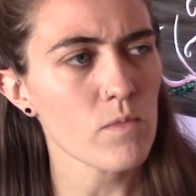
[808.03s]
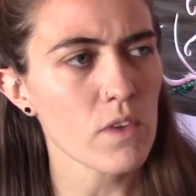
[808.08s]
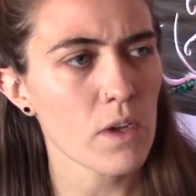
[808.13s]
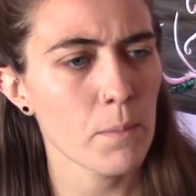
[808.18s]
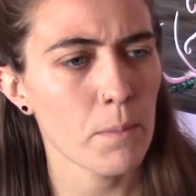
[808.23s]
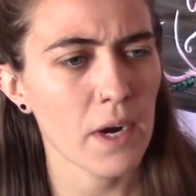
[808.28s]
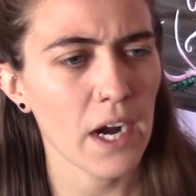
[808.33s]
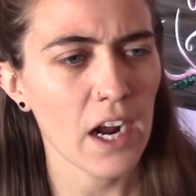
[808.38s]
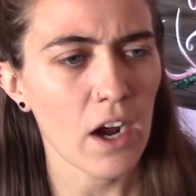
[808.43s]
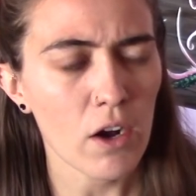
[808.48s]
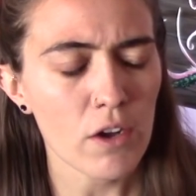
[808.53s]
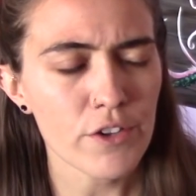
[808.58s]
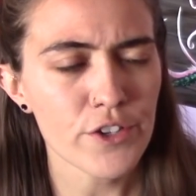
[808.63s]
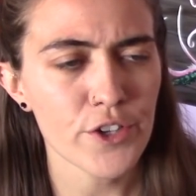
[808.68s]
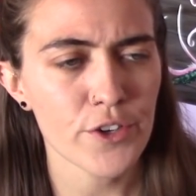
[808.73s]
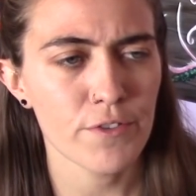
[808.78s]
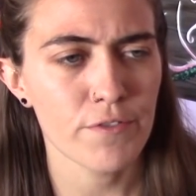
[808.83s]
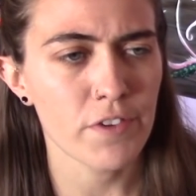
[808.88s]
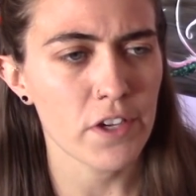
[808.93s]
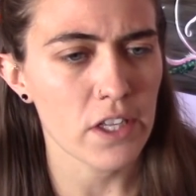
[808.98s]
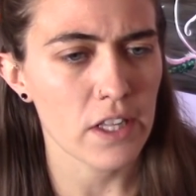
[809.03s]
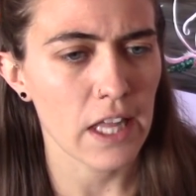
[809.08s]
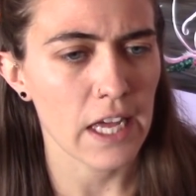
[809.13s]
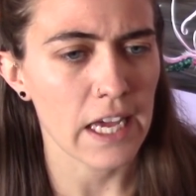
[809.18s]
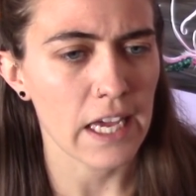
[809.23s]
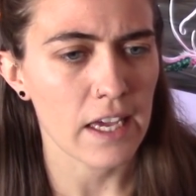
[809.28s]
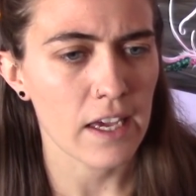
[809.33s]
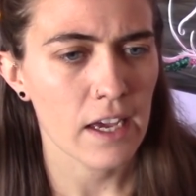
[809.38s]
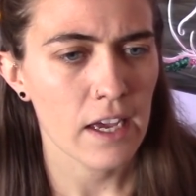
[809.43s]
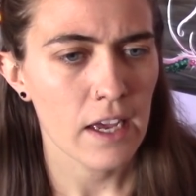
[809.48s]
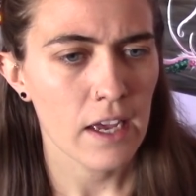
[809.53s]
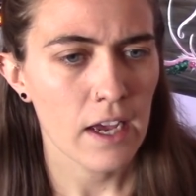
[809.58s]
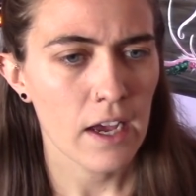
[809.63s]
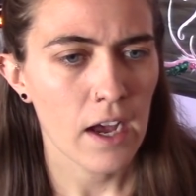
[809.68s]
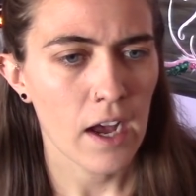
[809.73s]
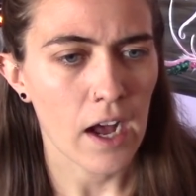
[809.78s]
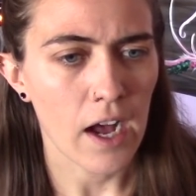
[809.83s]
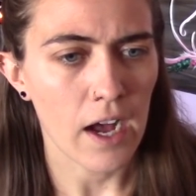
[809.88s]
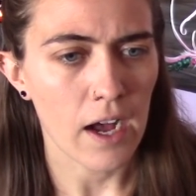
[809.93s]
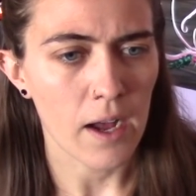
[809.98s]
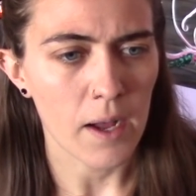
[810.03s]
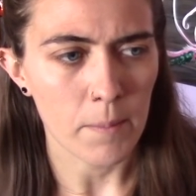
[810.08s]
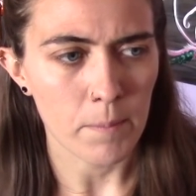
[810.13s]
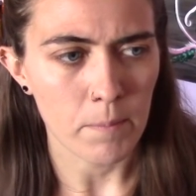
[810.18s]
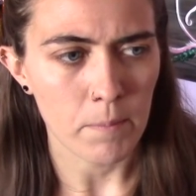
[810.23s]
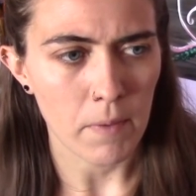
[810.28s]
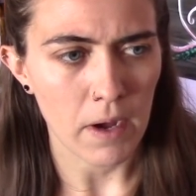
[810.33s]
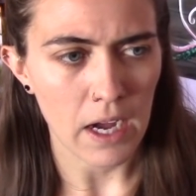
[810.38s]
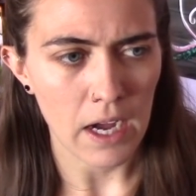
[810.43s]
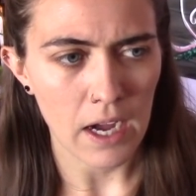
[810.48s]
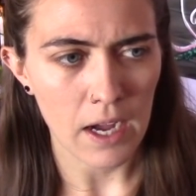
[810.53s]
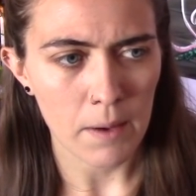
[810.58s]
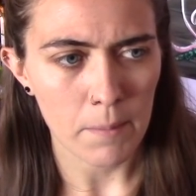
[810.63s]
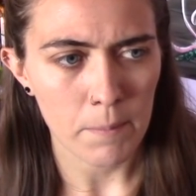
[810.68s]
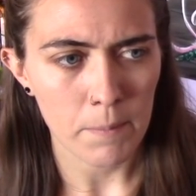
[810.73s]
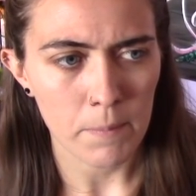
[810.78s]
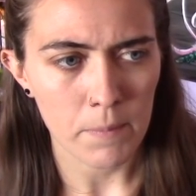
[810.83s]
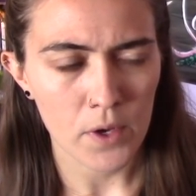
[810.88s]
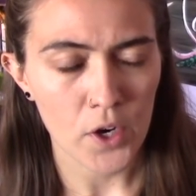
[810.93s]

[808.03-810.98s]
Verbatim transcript: But I also feel like I'm